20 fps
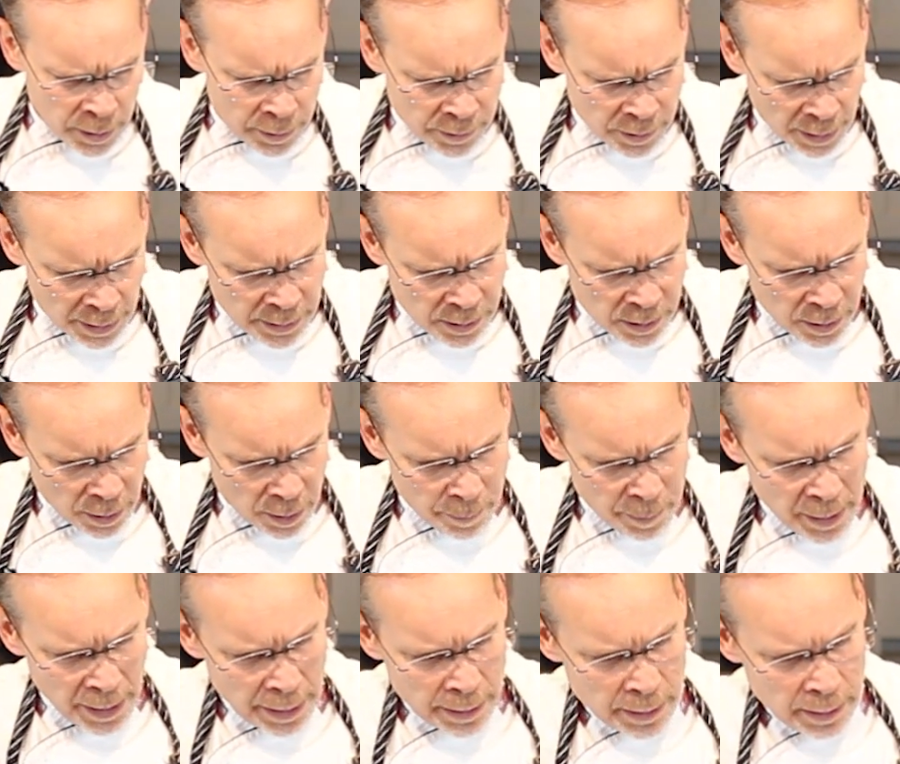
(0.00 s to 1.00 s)
diced up,
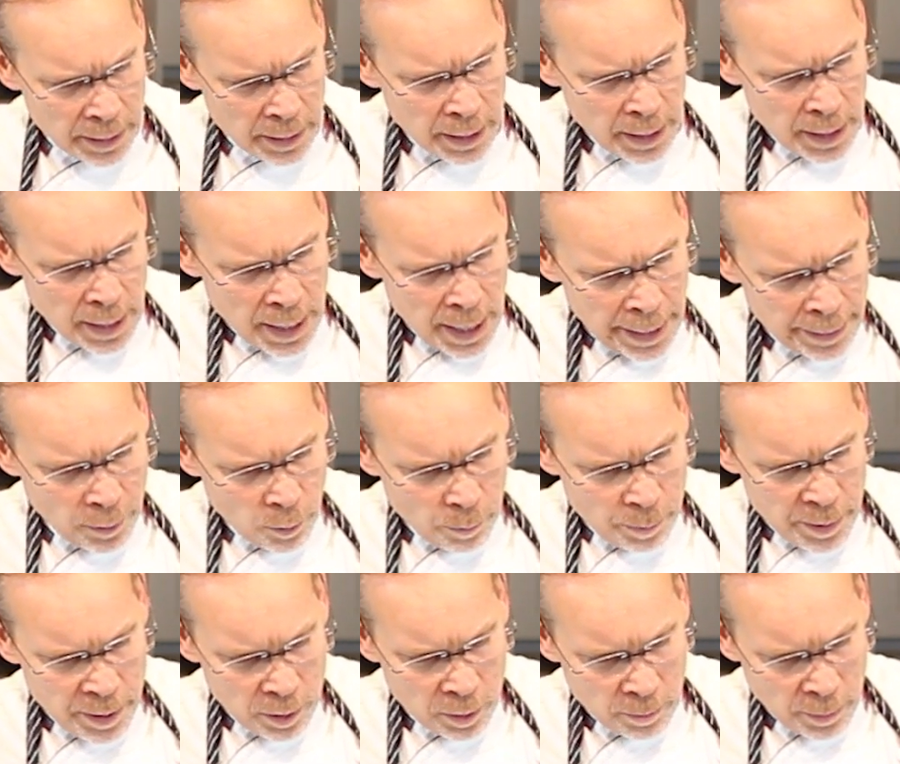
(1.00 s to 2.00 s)
and I don't
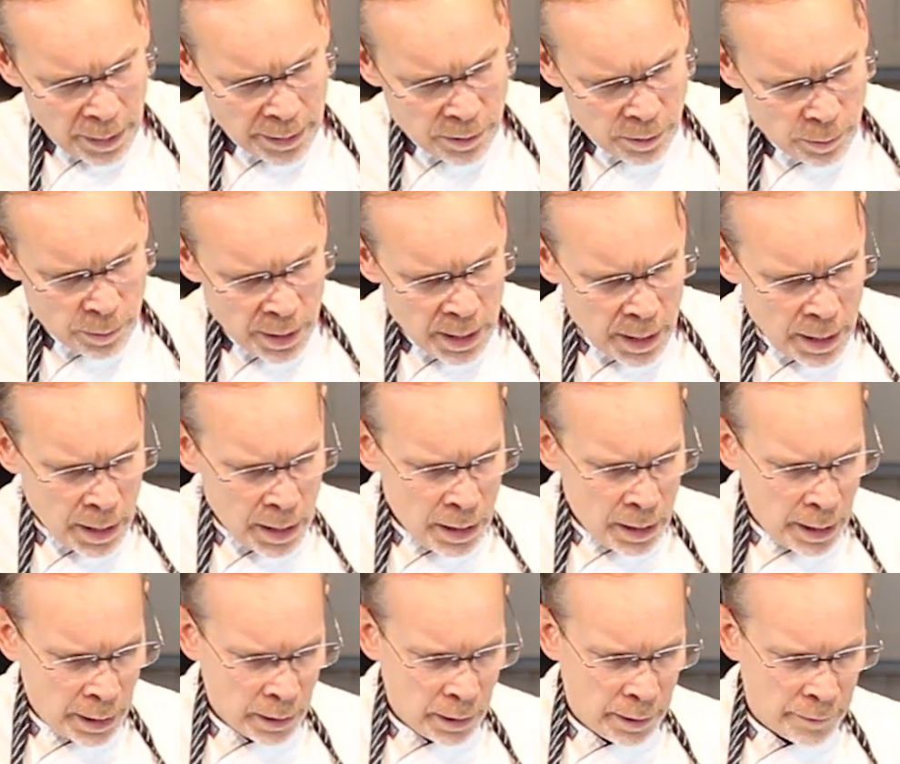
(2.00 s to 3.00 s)
peel my
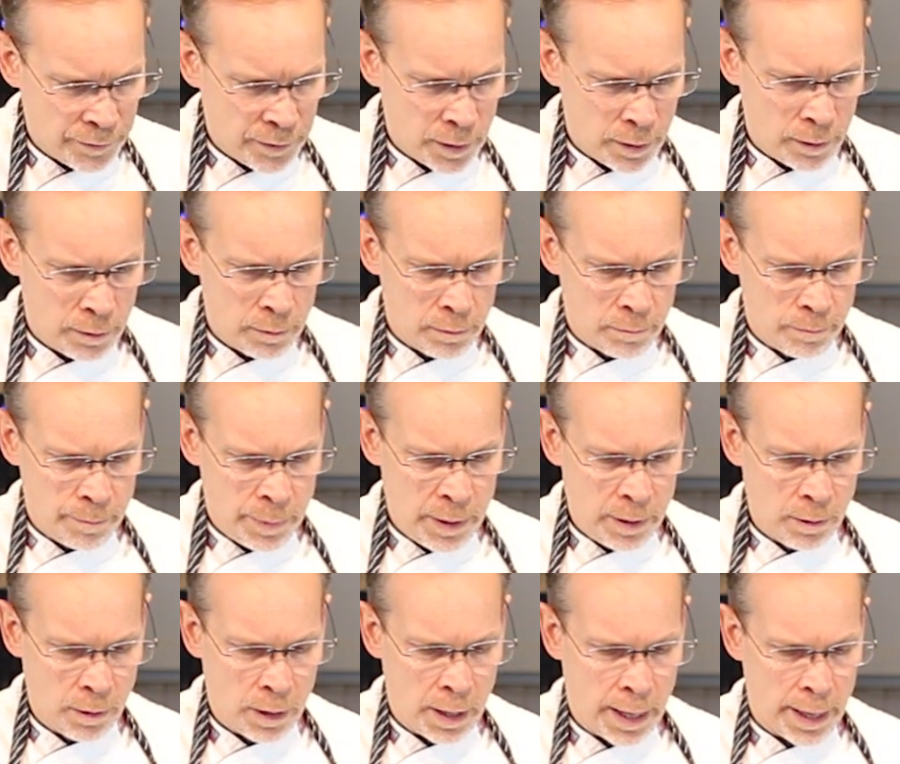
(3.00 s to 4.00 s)
zucchini. I left it
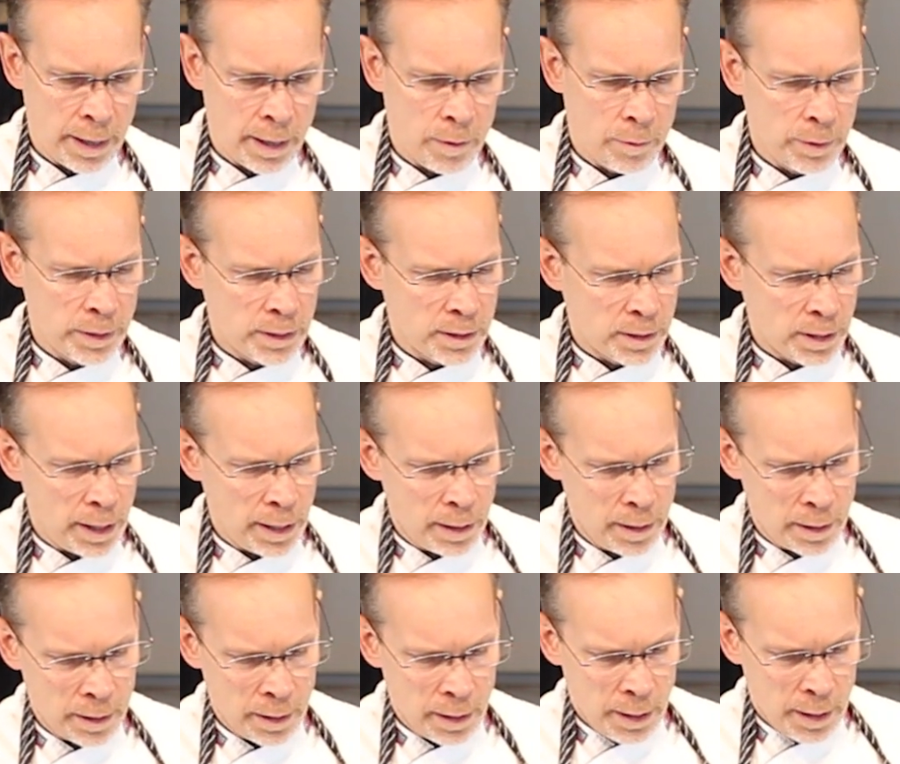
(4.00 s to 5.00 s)
peel on. I always say
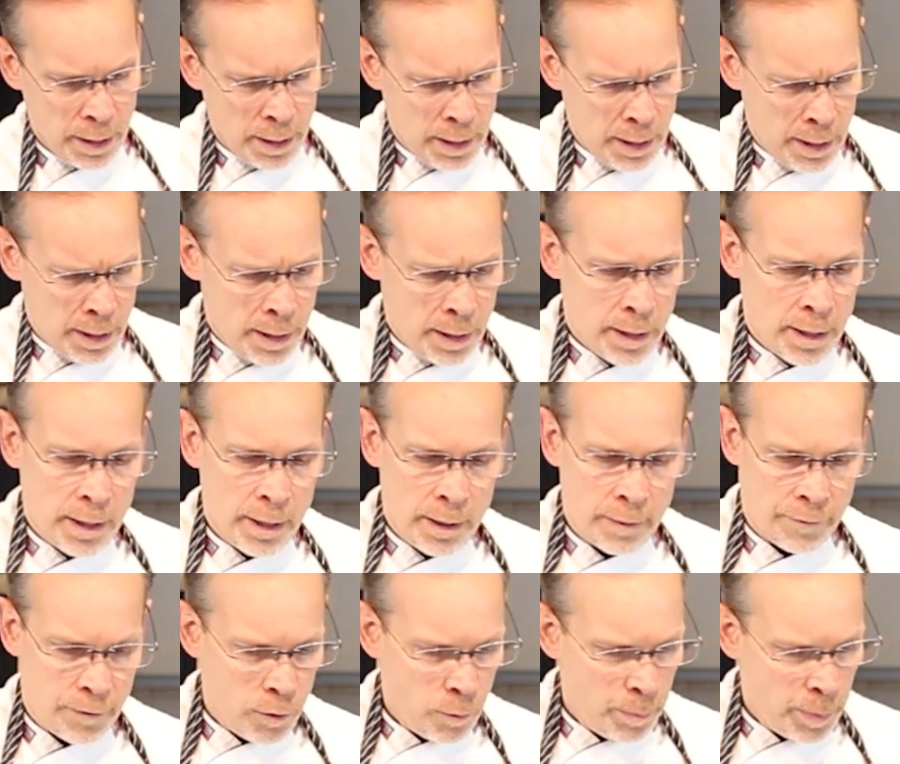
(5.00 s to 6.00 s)
it,
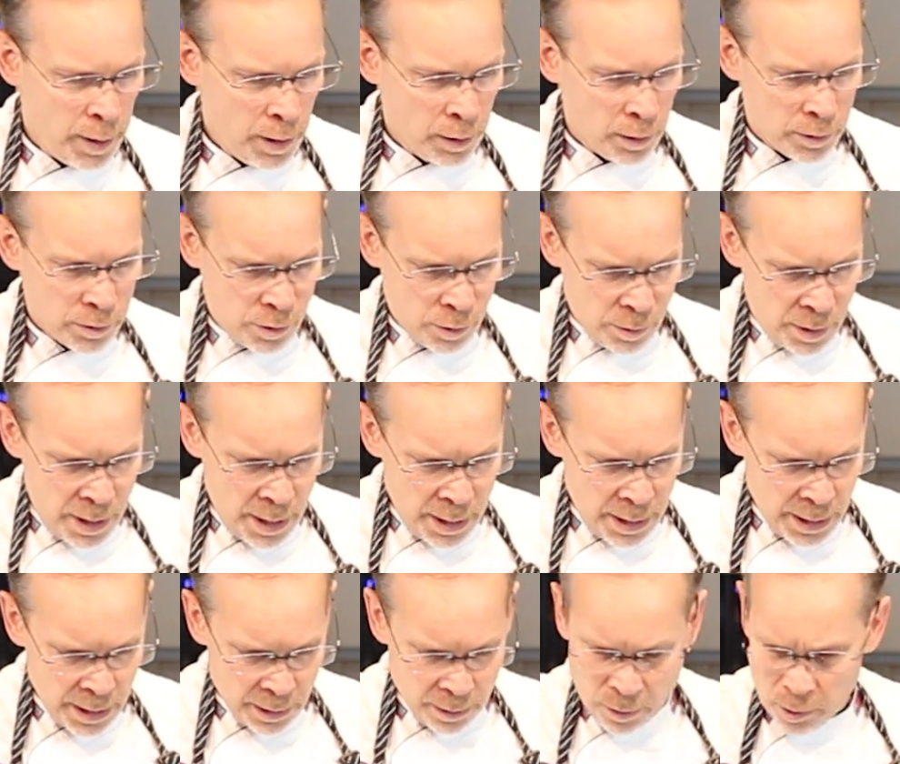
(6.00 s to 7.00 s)
if you peel a
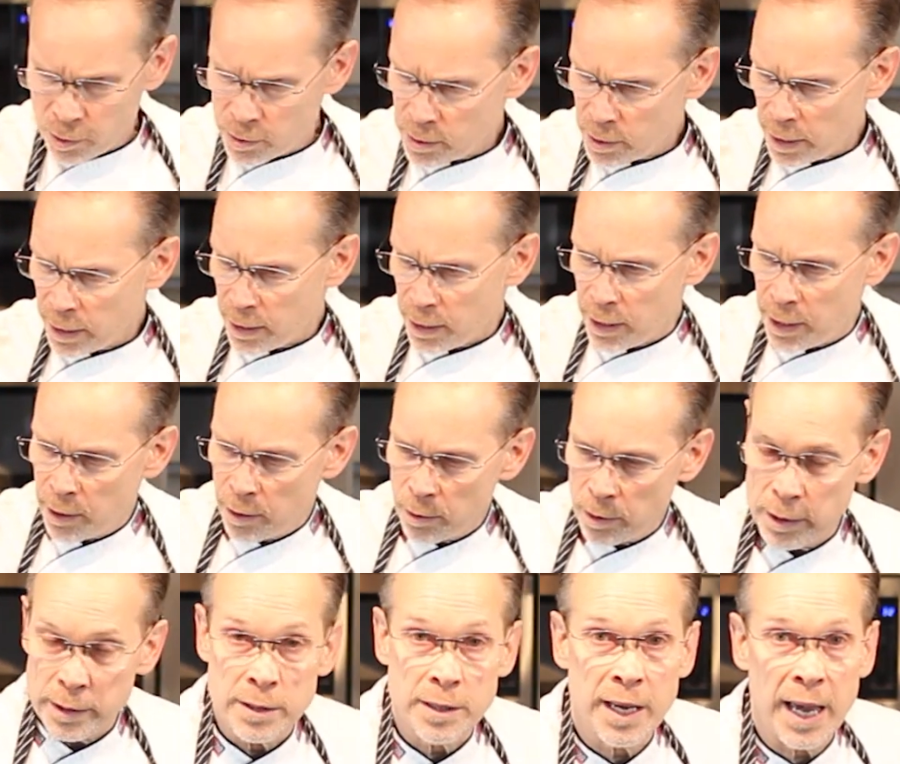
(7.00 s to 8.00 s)
zucchini, it looks like a
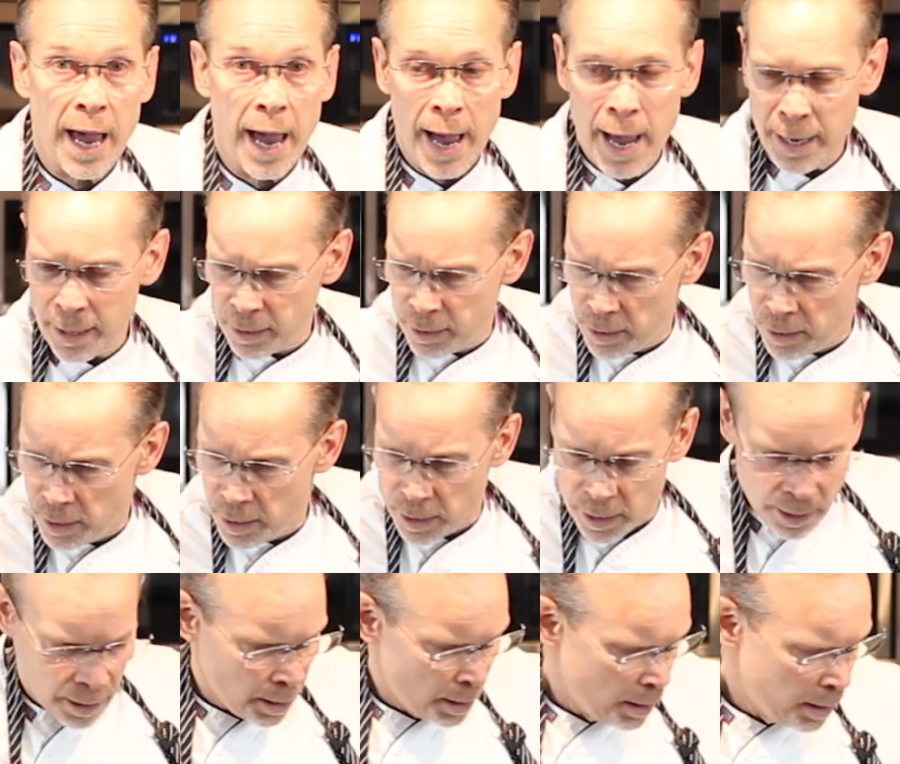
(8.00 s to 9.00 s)
hairless cat.
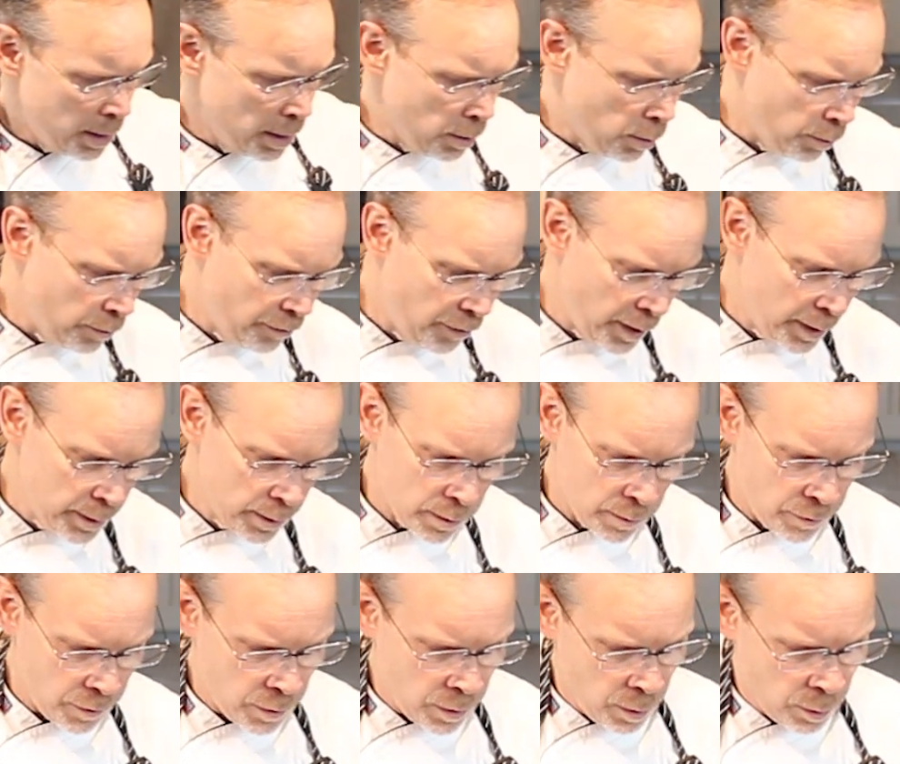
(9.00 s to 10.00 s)
No offense
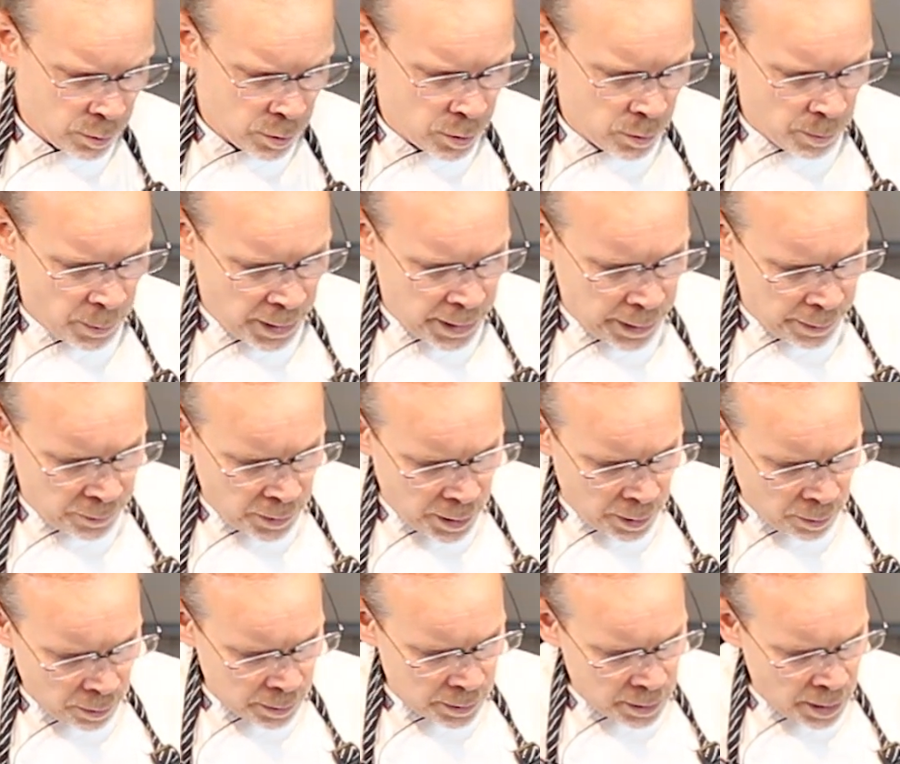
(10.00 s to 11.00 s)
for those who might have a
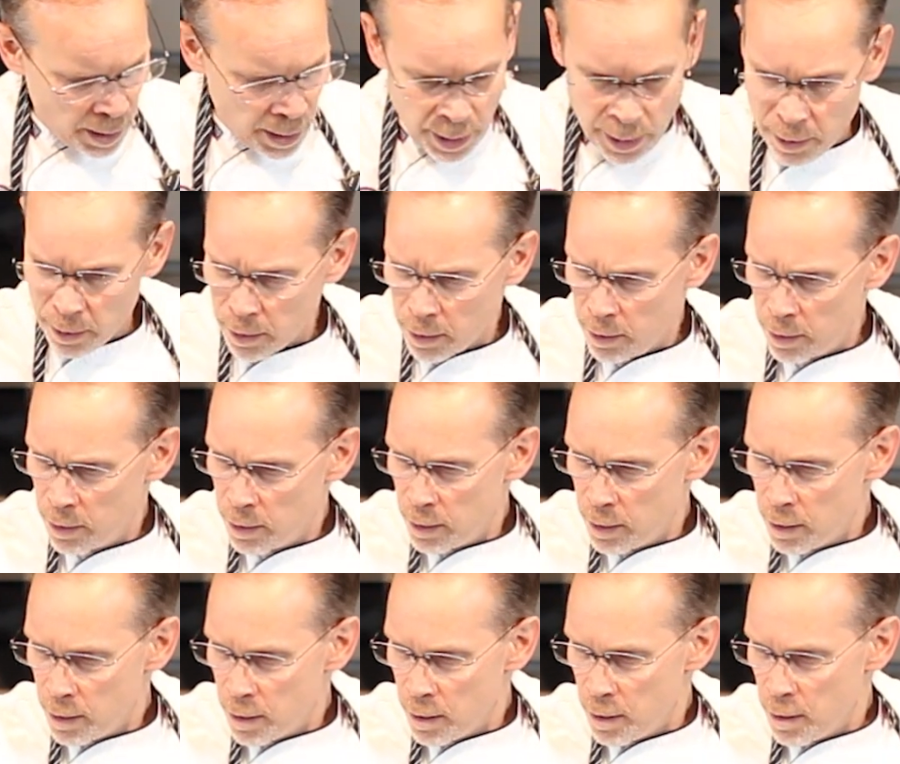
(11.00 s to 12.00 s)
hairless cat.
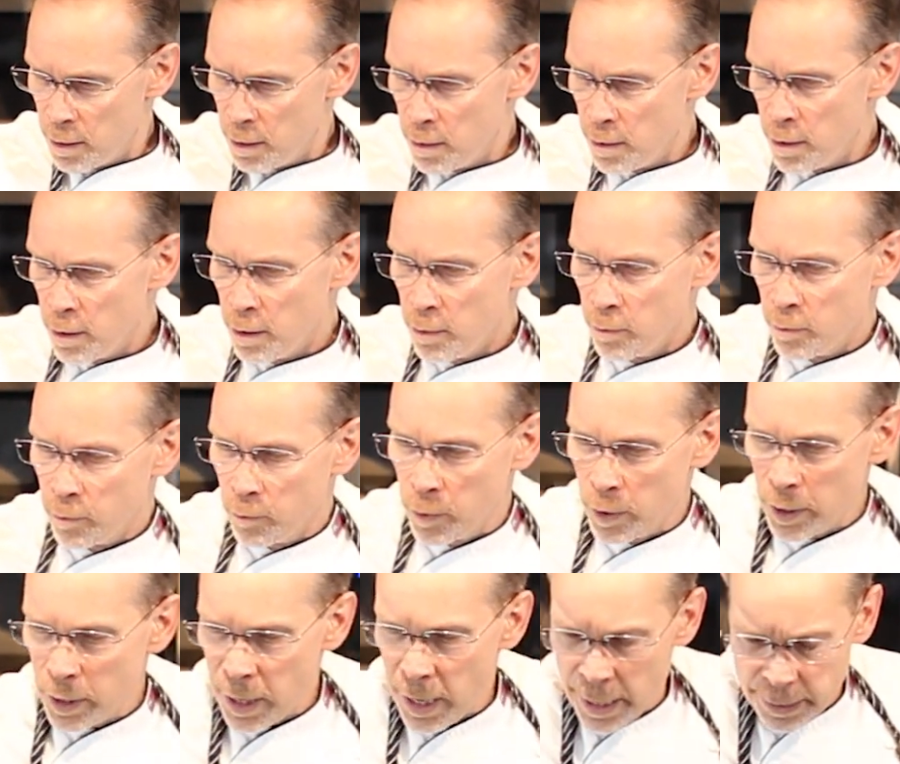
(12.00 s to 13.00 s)

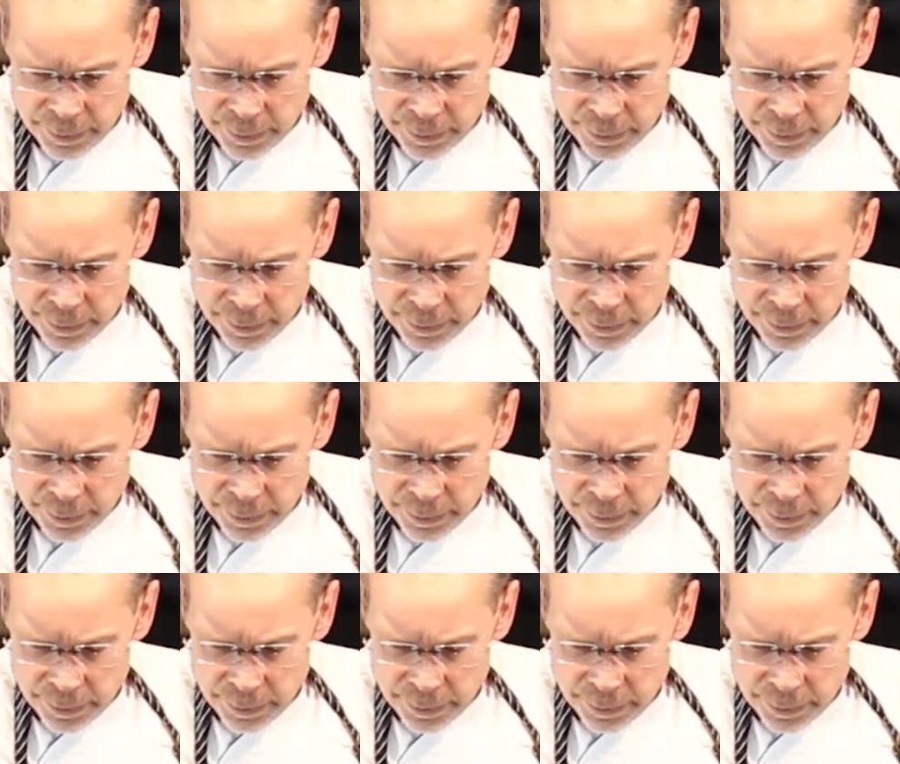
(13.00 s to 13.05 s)
We're going to